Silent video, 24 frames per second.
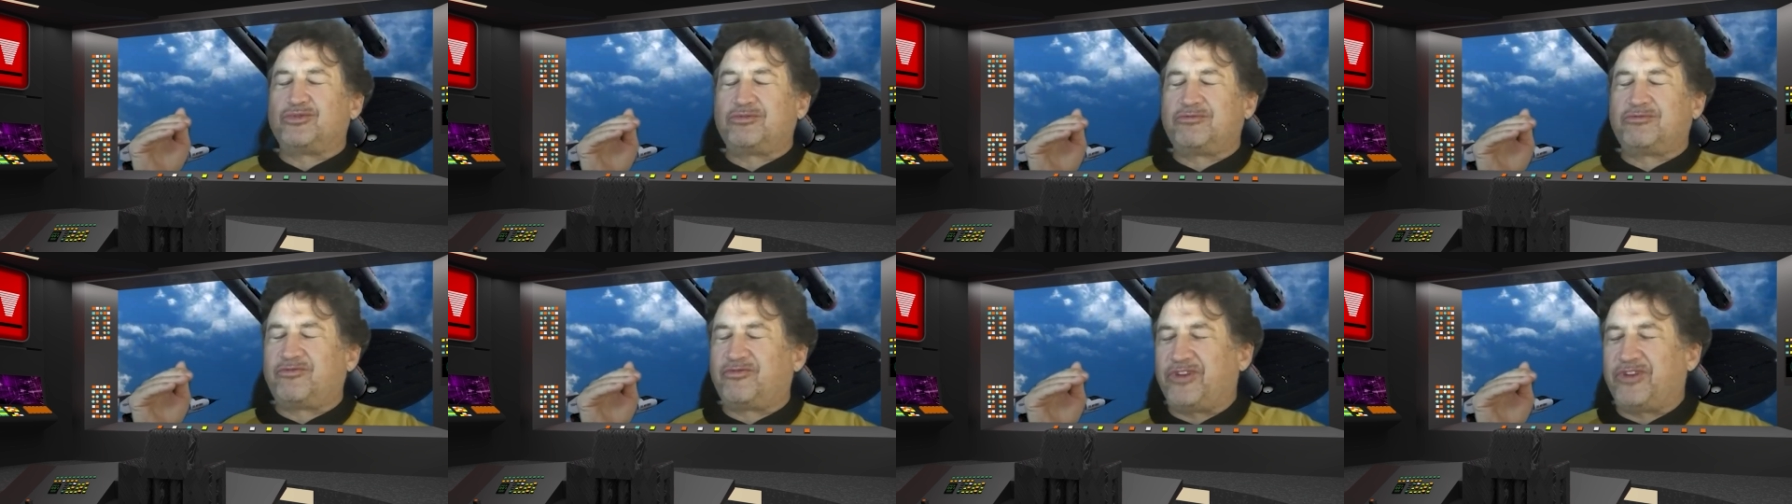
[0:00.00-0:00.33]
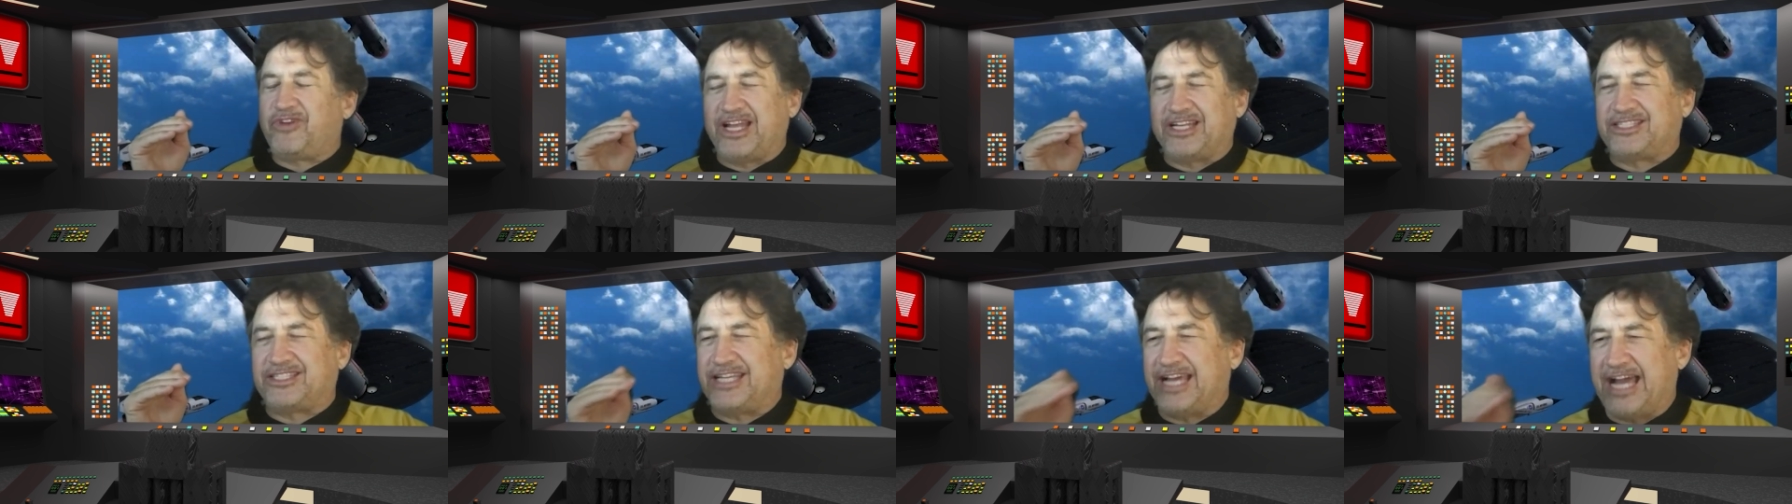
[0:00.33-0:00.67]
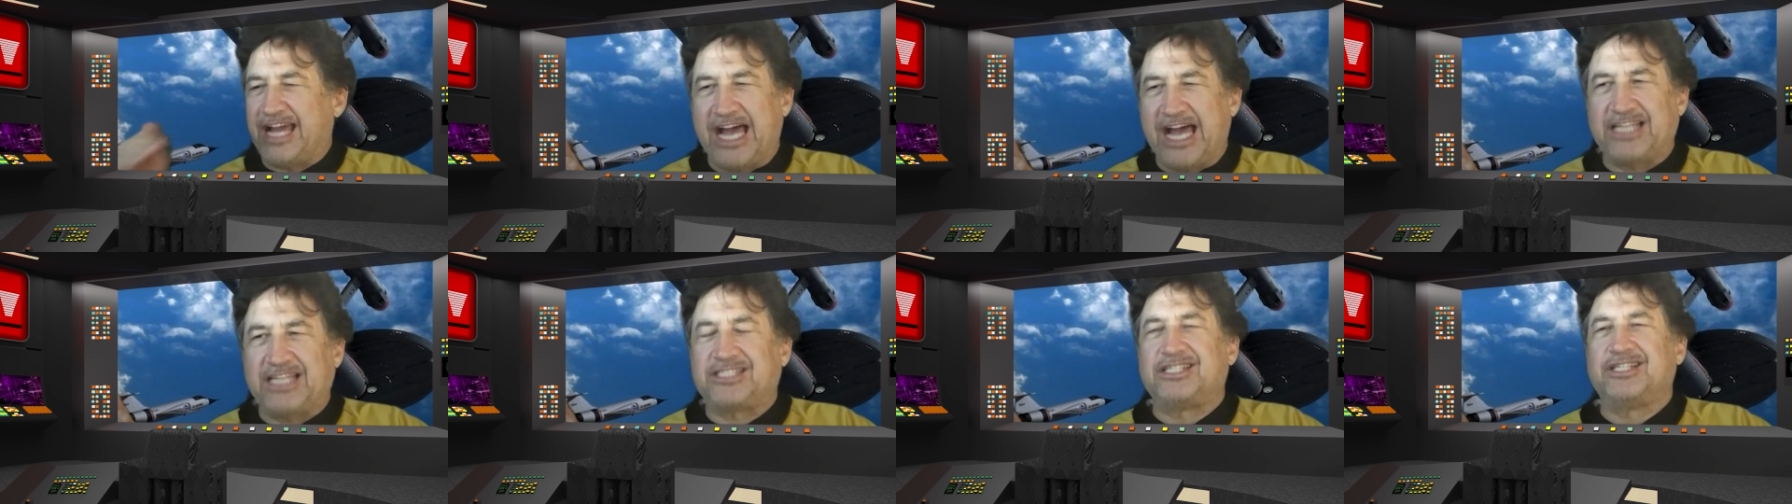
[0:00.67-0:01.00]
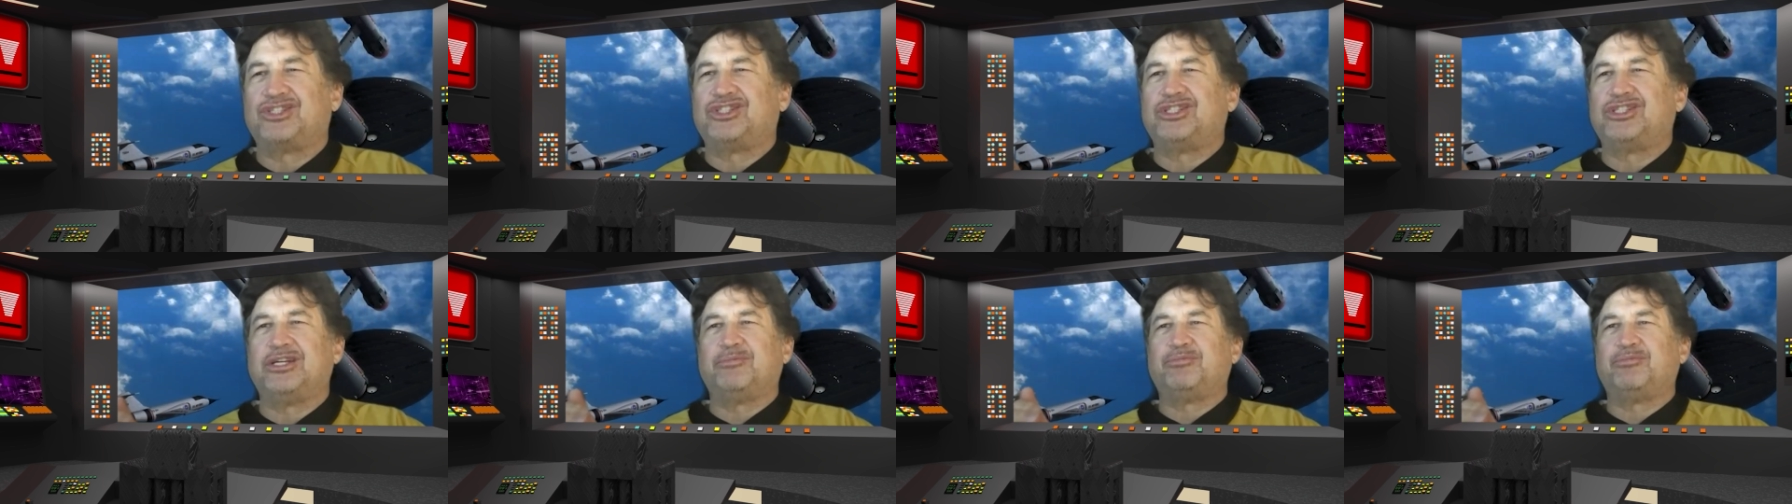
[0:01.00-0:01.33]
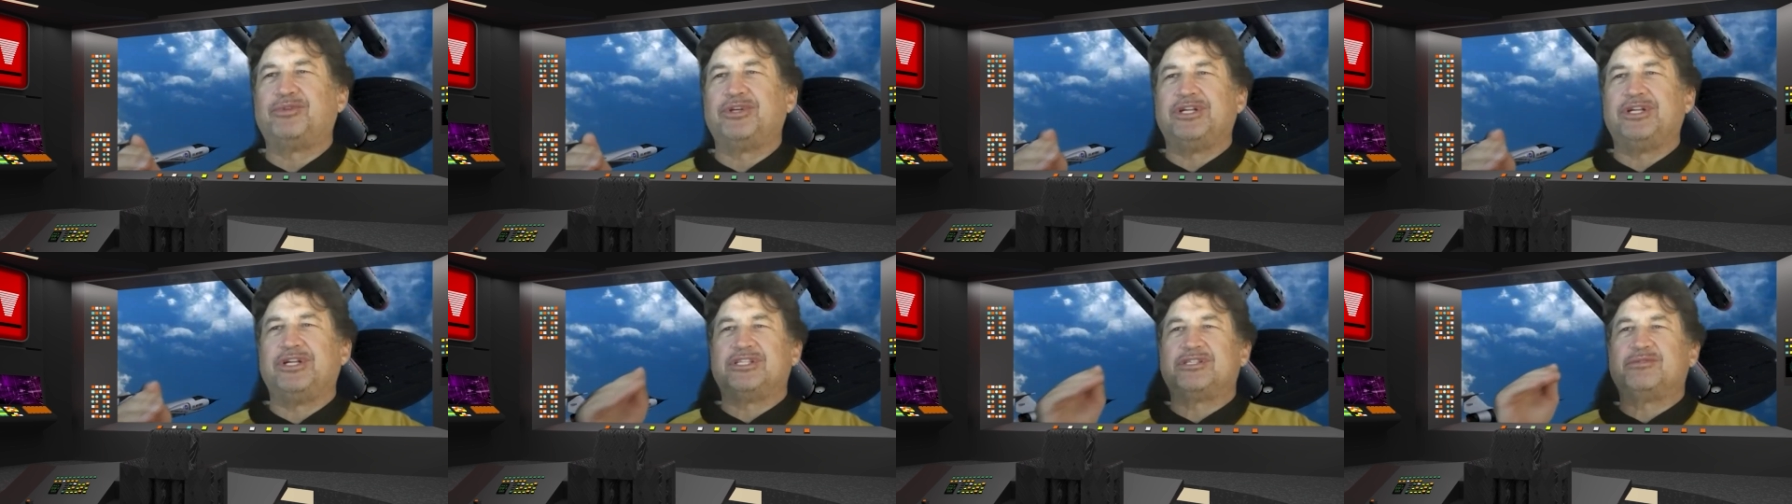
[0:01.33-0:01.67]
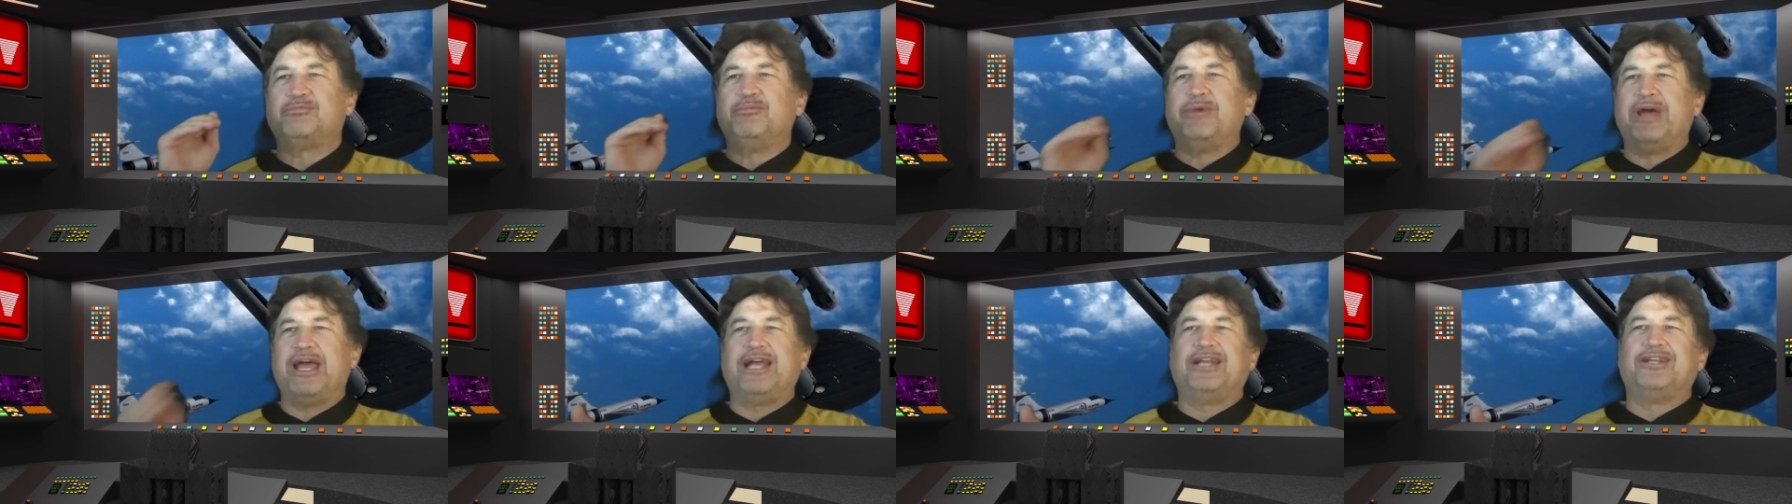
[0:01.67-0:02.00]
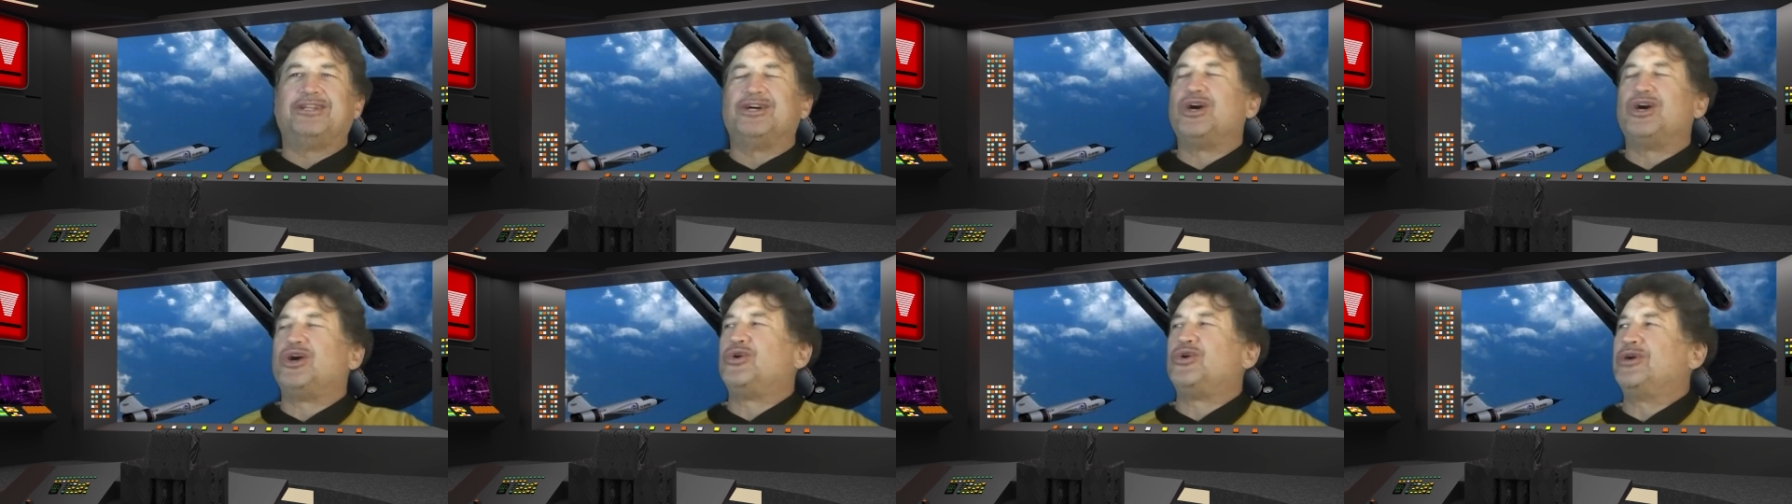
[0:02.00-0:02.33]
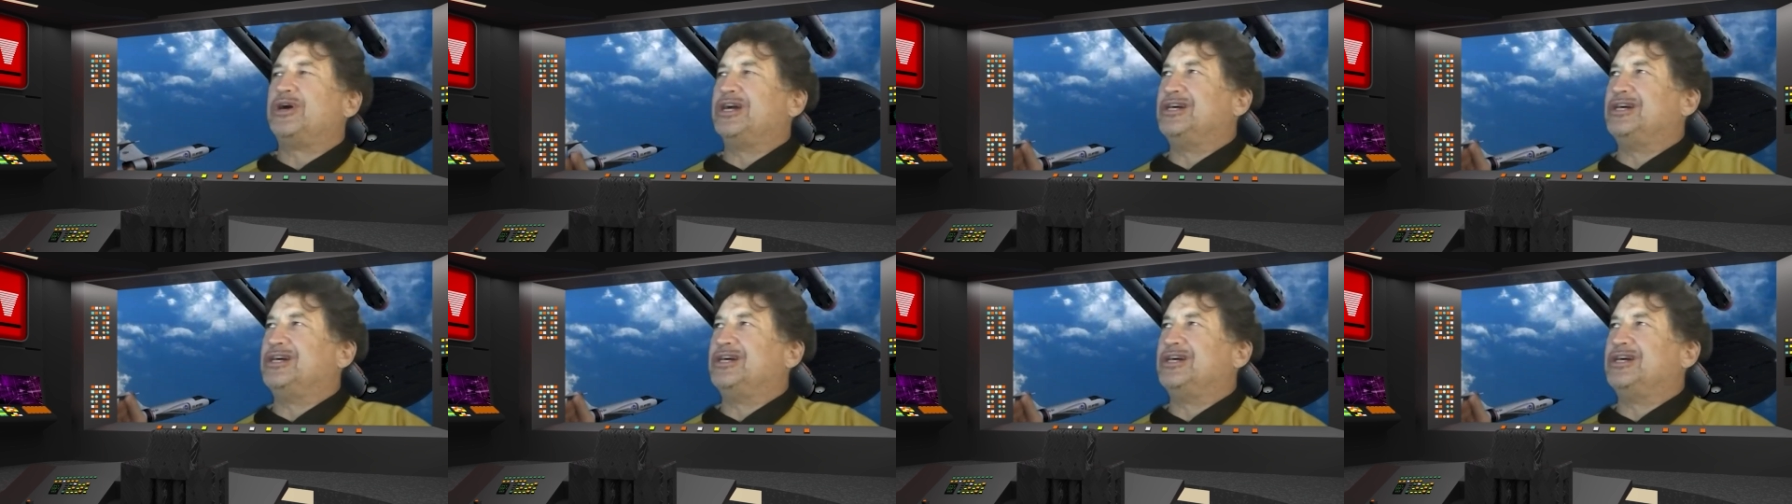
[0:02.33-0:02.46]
fantastic ship that it's made, though,